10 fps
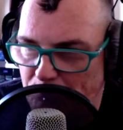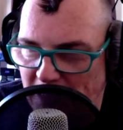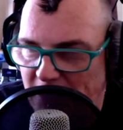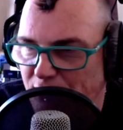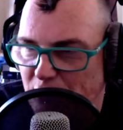
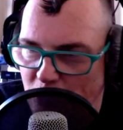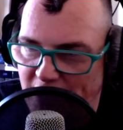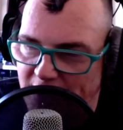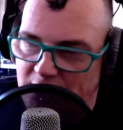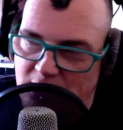like, if you look
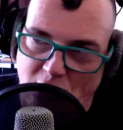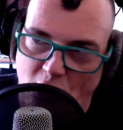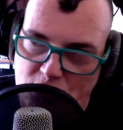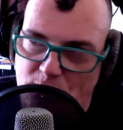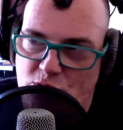at the
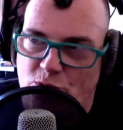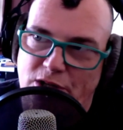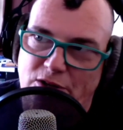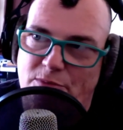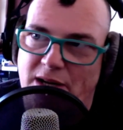large
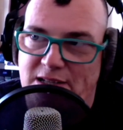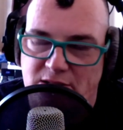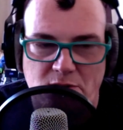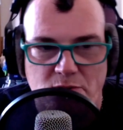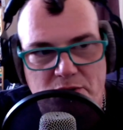majority of my
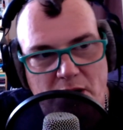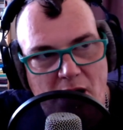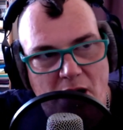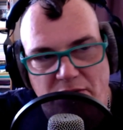listeners, they